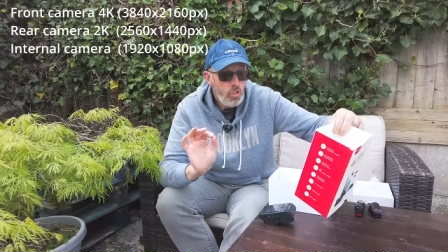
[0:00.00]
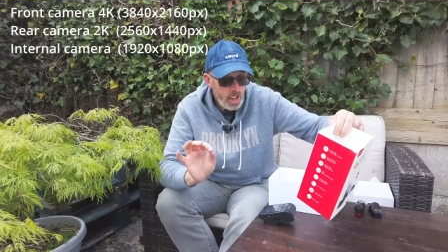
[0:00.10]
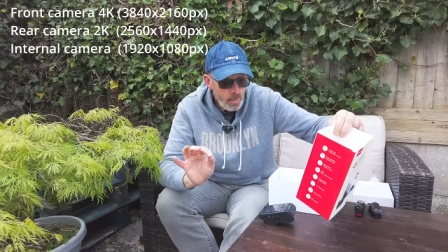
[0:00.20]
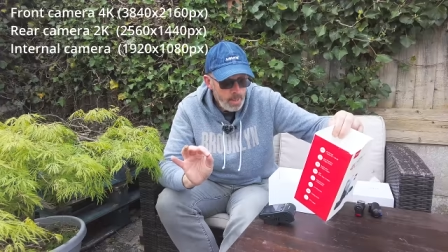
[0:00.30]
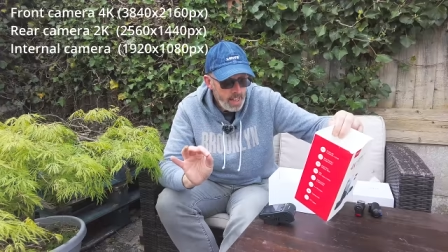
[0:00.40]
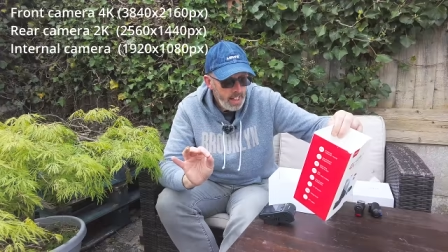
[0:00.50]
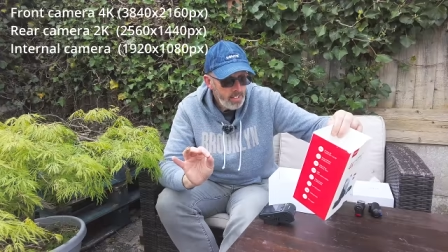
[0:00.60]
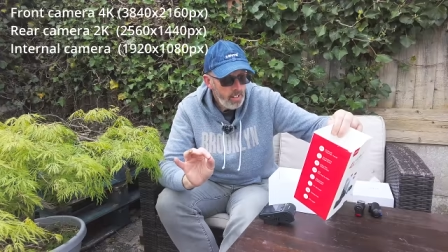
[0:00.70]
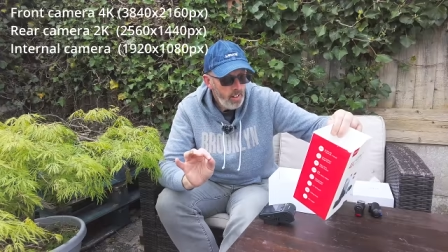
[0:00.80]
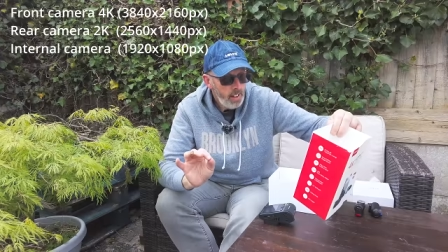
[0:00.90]

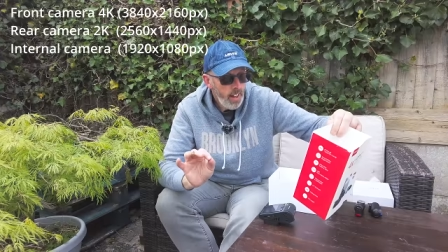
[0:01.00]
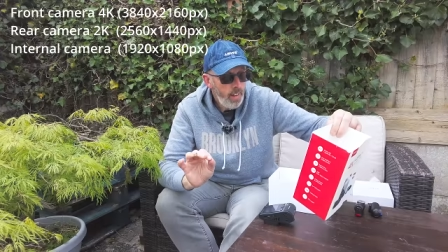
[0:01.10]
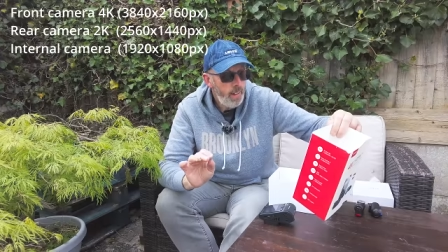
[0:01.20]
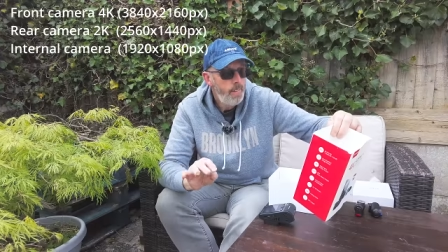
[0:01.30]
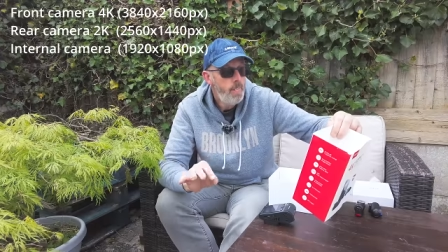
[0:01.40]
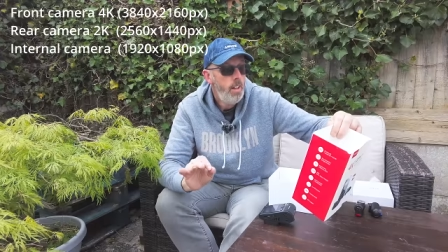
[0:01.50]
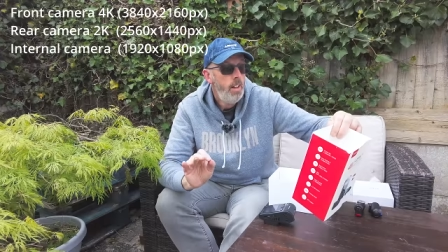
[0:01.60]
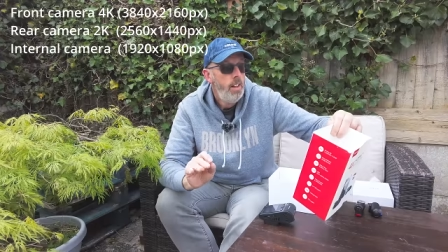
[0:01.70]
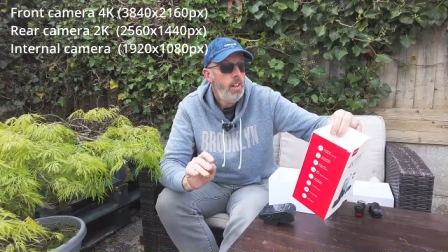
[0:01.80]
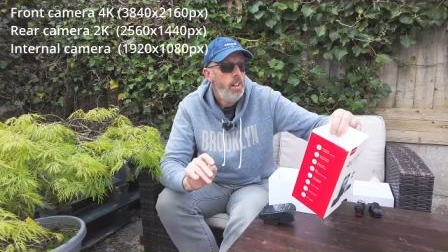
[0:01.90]
GPS logger
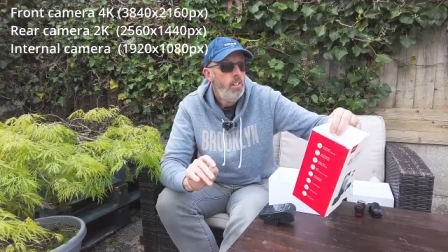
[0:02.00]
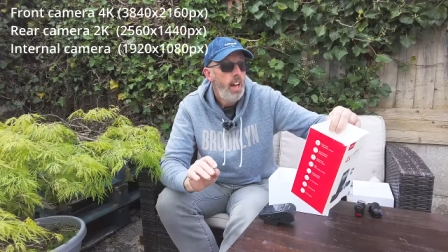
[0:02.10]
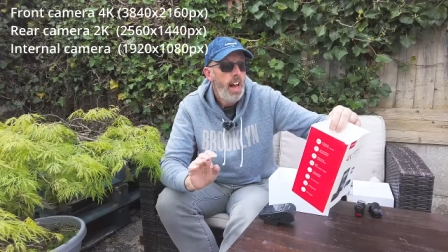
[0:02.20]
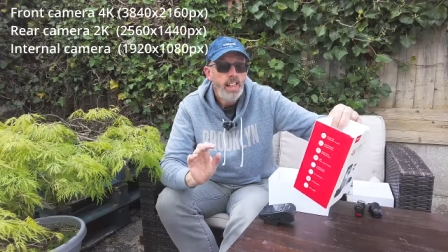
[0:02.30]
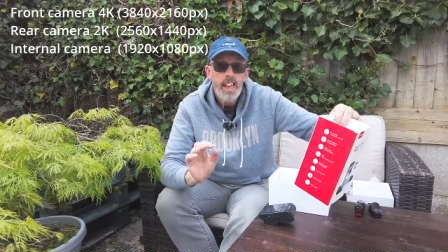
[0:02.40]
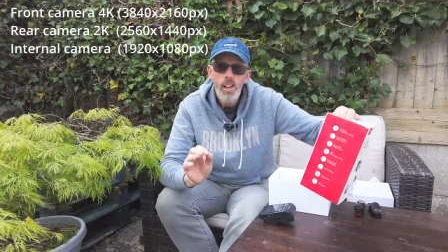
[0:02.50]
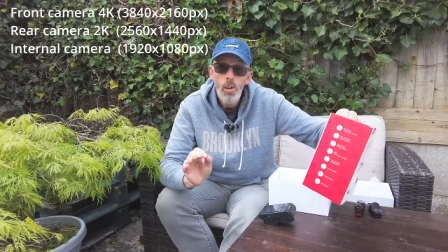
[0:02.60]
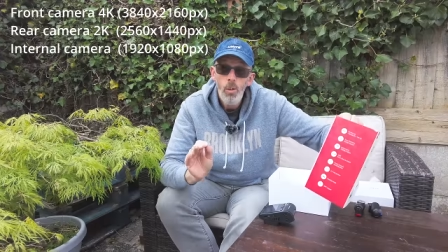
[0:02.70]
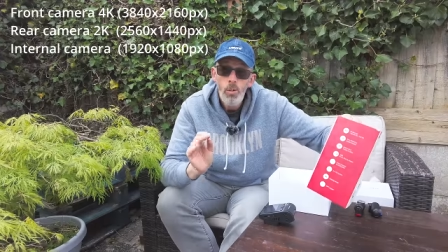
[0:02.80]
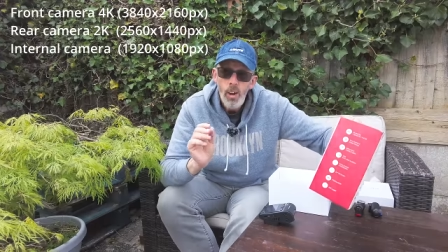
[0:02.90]
and you can
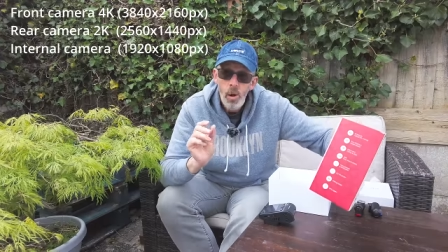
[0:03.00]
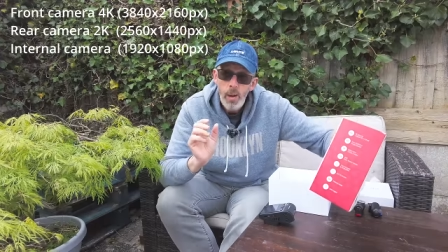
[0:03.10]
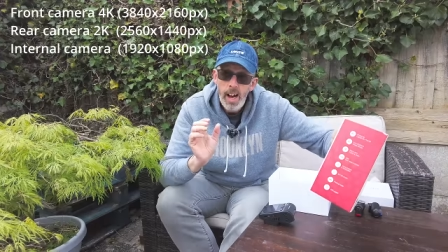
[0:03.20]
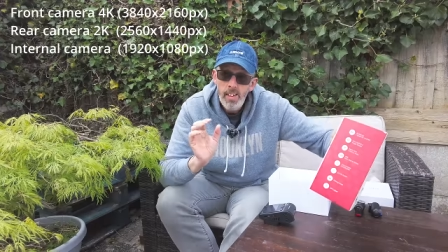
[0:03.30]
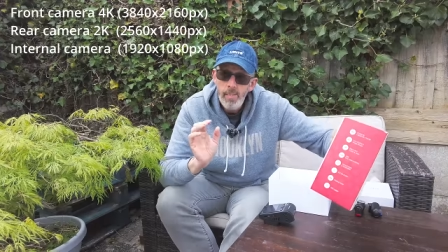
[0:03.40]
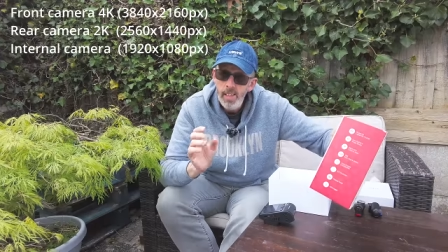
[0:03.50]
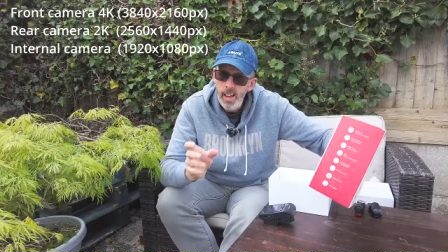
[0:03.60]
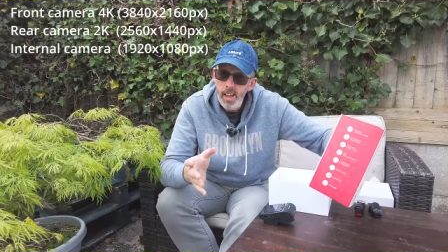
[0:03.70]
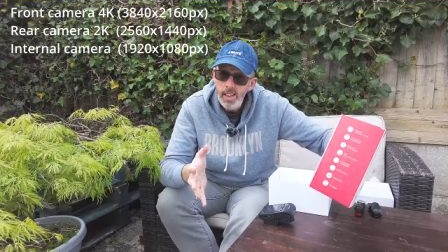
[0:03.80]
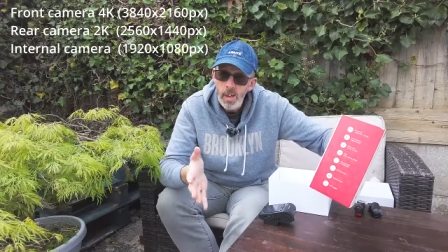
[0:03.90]
also uh,
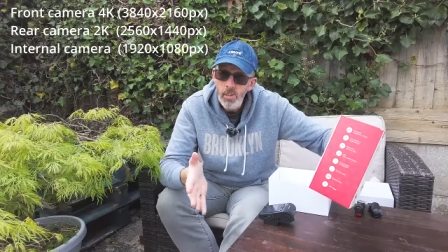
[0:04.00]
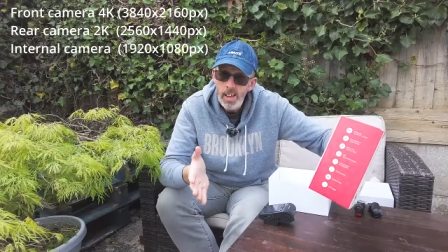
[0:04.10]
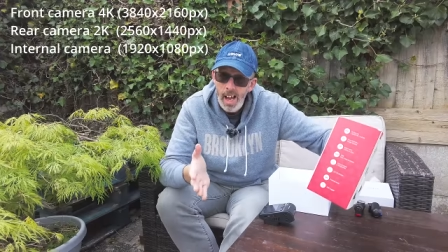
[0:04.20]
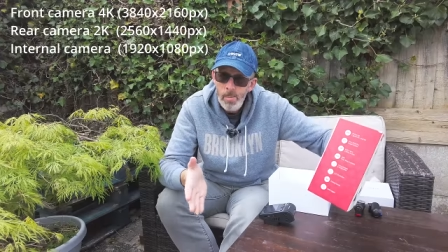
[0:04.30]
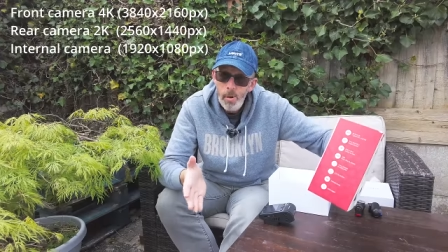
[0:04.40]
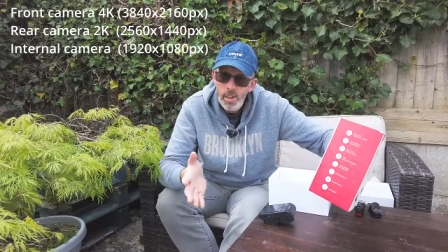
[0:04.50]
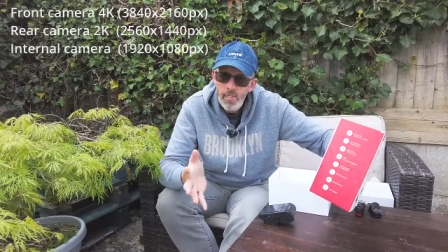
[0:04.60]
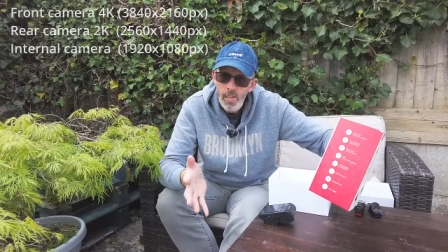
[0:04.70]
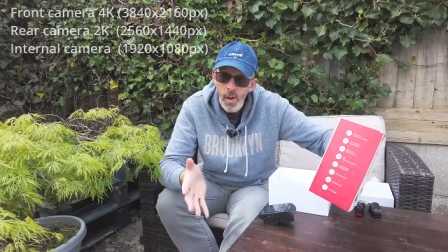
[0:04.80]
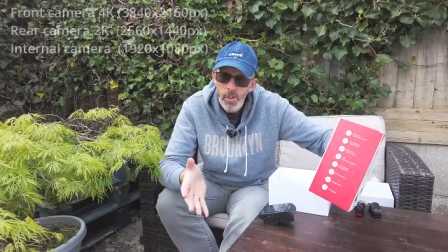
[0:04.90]
use an app on
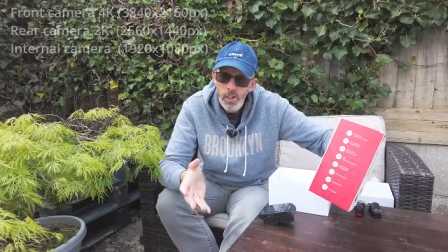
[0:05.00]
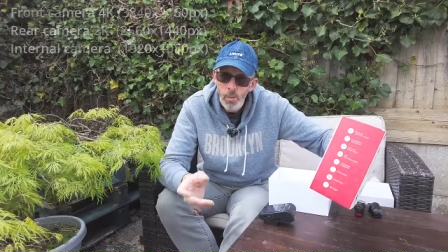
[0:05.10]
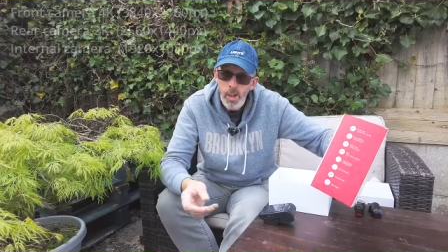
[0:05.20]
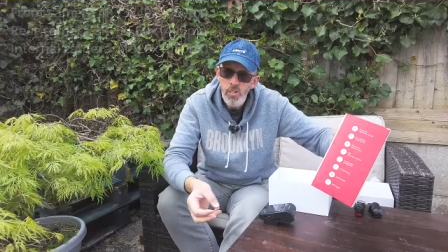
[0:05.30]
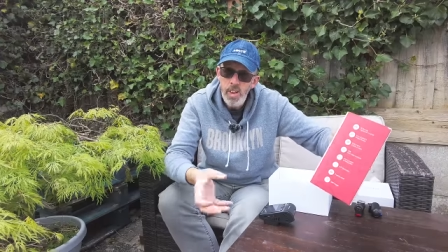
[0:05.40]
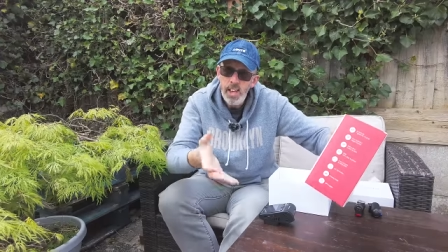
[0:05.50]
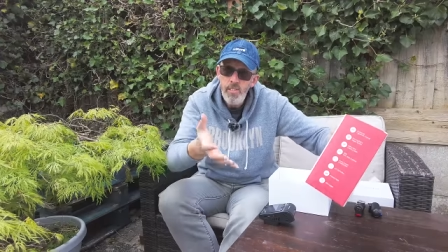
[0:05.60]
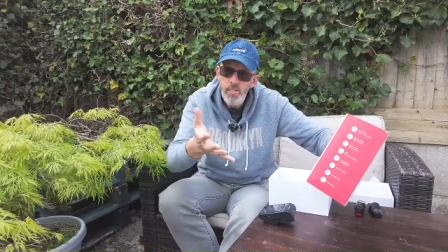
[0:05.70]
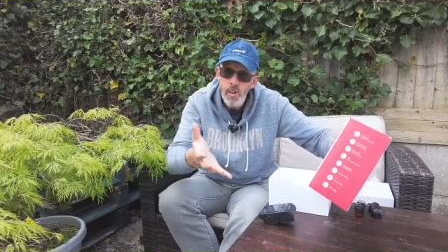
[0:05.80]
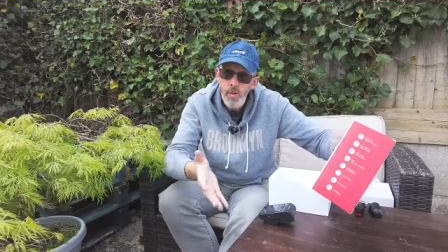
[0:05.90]
your phone as well, so you
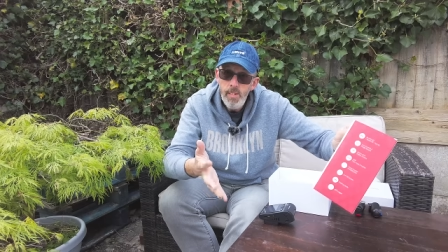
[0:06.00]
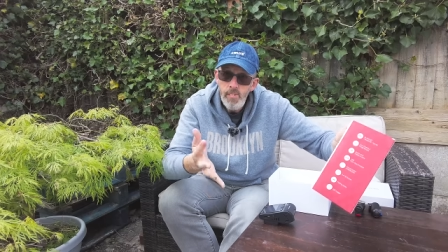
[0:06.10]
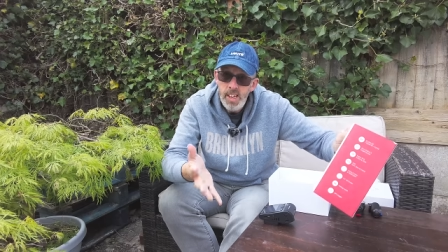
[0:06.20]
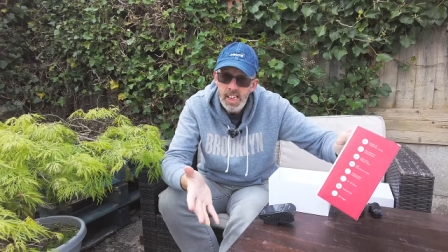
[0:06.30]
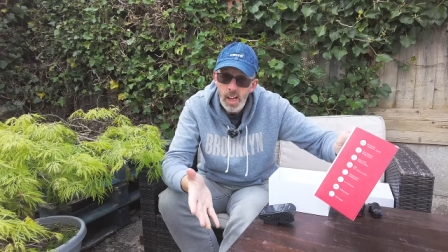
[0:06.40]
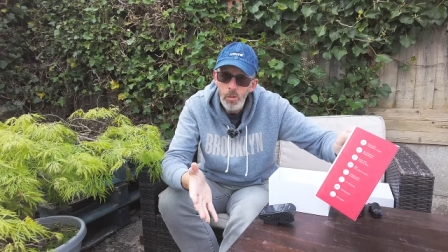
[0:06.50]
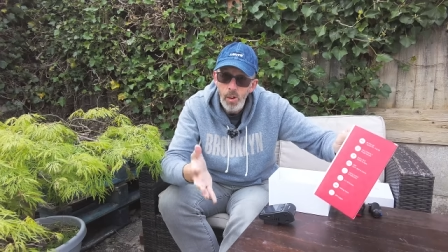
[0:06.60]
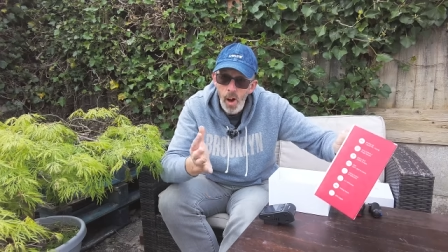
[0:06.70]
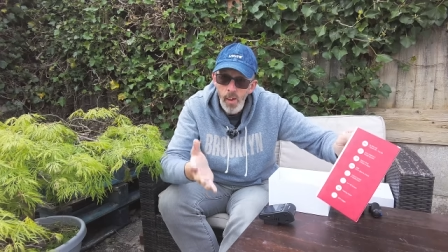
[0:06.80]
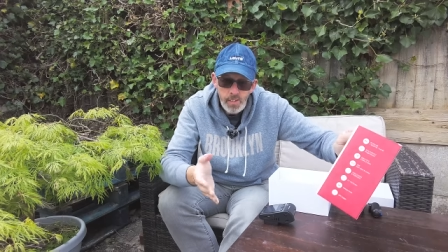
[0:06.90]
can view the
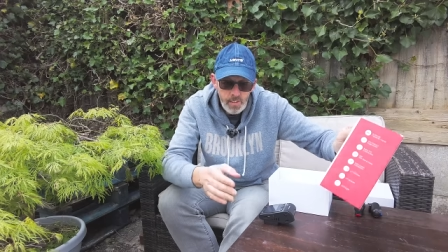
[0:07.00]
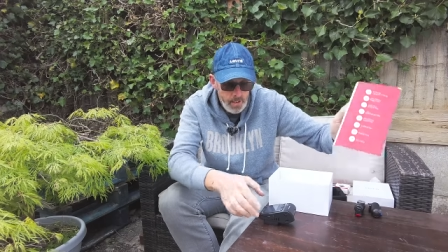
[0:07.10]
videos on your